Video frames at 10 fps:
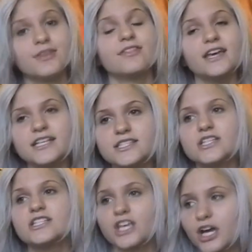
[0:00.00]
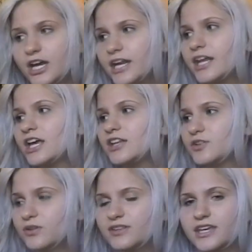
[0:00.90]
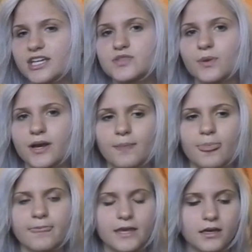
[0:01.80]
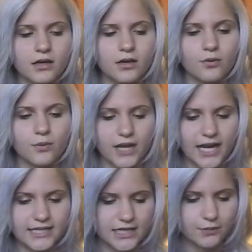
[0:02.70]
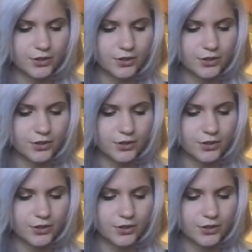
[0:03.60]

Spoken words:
This is good. The only thing is what I did,